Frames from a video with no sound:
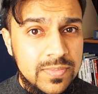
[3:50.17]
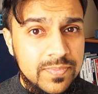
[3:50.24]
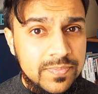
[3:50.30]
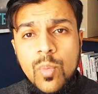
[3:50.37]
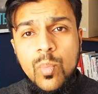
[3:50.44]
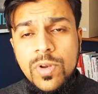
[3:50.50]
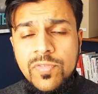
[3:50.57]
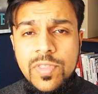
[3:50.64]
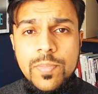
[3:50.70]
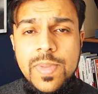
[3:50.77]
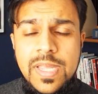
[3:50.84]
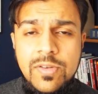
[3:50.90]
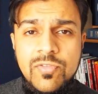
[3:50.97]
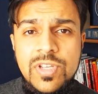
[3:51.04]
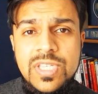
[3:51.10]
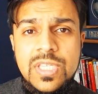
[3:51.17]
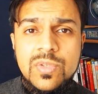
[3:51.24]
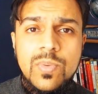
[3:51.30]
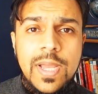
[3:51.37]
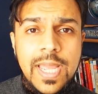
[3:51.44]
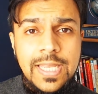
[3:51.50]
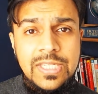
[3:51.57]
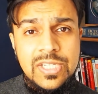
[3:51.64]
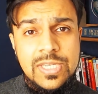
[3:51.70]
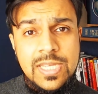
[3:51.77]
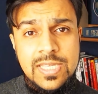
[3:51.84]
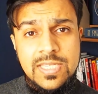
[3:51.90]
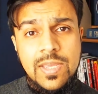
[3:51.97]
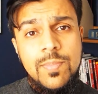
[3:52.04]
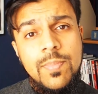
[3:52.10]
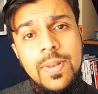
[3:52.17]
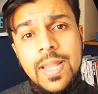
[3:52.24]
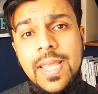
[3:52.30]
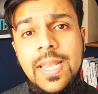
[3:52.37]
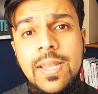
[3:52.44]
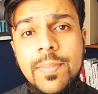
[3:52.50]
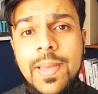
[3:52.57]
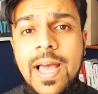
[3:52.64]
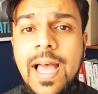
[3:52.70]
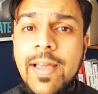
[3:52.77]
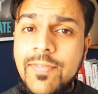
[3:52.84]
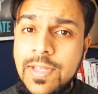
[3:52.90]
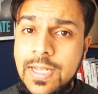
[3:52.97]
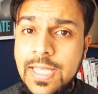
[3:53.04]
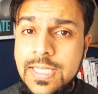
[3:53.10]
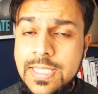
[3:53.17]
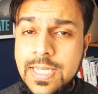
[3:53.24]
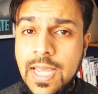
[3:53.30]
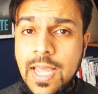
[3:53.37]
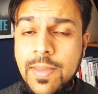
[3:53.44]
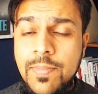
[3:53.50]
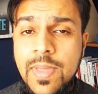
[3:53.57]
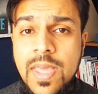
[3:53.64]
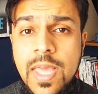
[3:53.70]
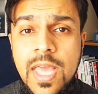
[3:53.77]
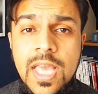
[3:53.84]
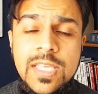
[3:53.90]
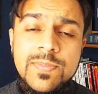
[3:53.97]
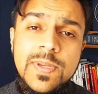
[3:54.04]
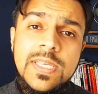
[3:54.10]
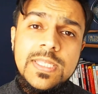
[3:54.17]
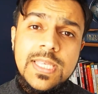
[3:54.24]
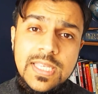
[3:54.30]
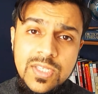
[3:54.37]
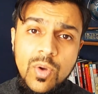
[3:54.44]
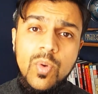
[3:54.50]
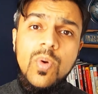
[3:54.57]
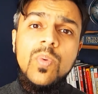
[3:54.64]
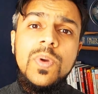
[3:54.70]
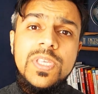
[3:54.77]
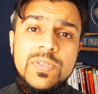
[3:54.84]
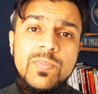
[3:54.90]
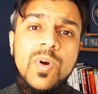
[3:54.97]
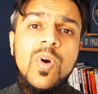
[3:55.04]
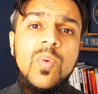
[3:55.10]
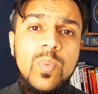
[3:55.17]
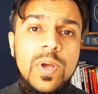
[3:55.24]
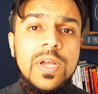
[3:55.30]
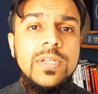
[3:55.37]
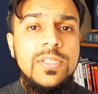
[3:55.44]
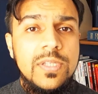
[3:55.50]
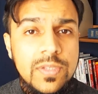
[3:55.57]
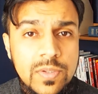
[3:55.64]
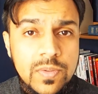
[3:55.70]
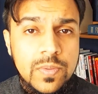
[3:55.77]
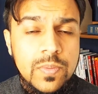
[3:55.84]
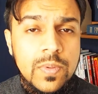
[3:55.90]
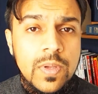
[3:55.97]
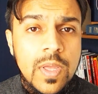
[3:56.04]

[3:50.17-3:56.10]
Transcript: One of the main reasons why engineers complain about having less time is because there's always more work to do.